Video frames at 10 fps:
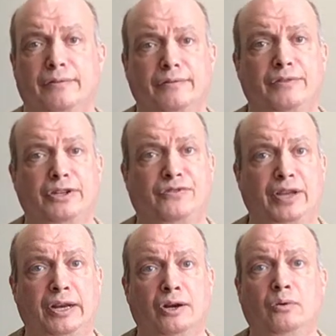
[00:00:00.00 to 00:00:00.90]
this
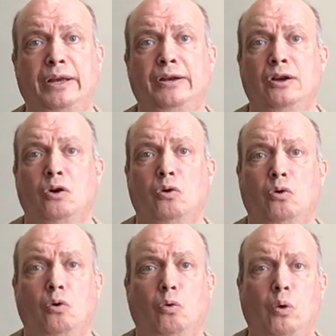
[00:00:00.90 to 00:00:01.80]
video and
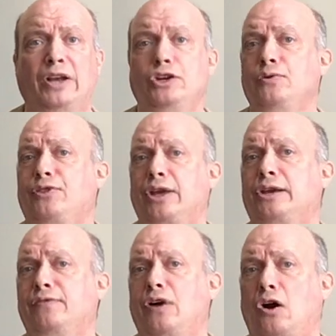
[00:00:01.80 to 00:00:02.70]
what you think
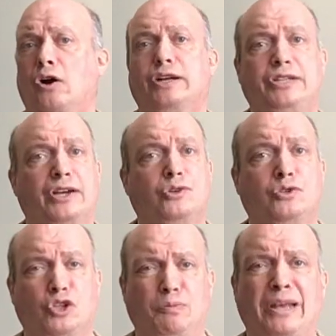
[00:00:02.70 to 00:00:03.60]
of architectural
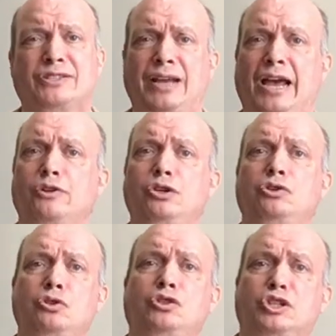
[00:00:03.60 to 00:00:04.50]
suspense and how you
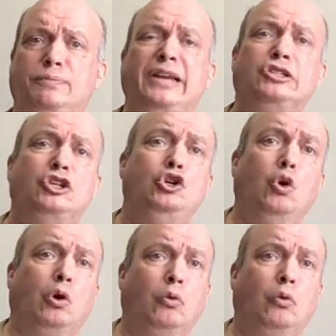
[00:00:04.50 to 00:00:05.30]
use suspense in your